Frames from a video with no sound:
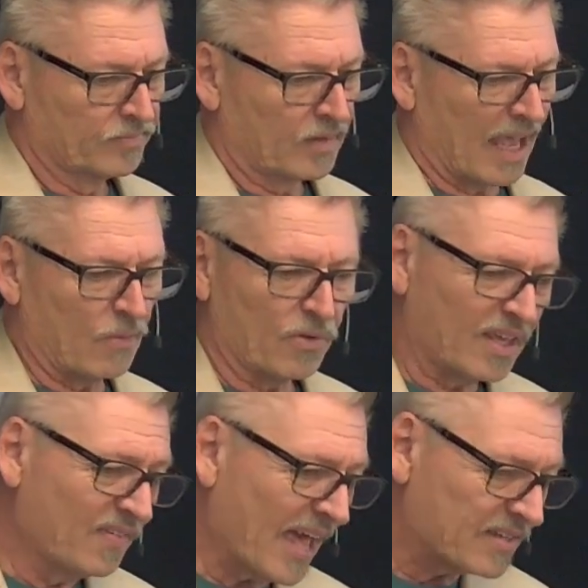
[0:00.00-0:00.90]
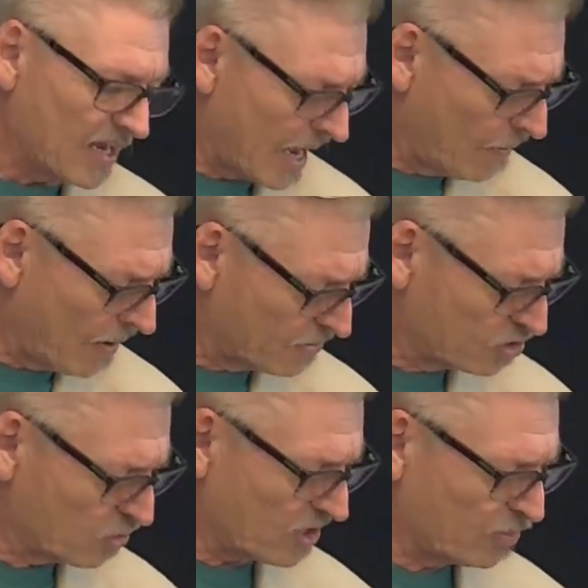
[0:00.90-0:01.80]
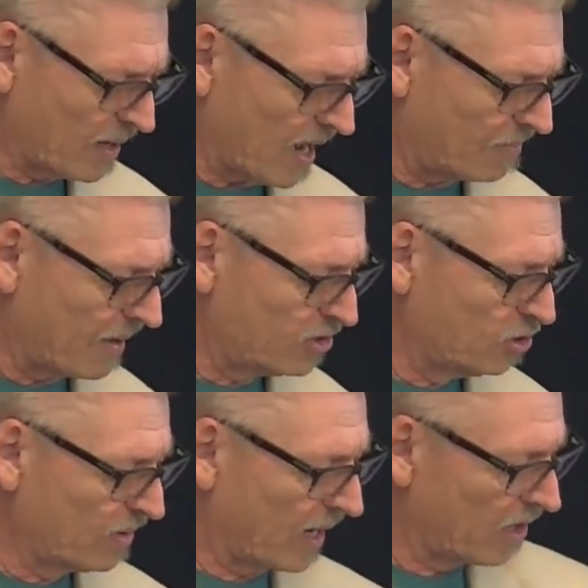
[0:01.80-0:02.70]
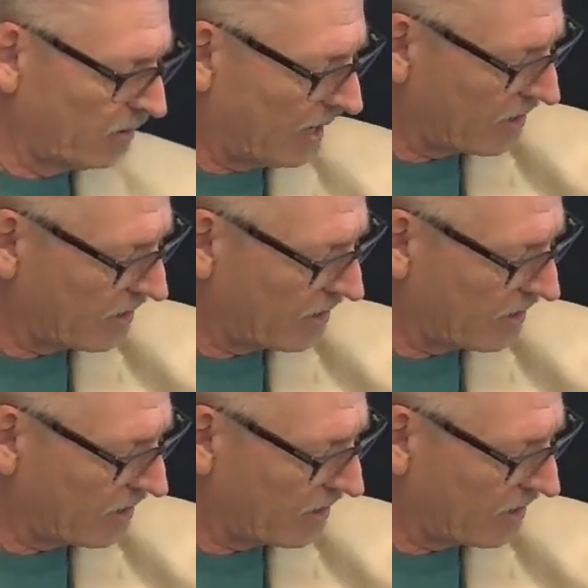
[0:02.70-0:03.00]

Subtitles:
And within that time, I was stretched beyond measure, but I learned how to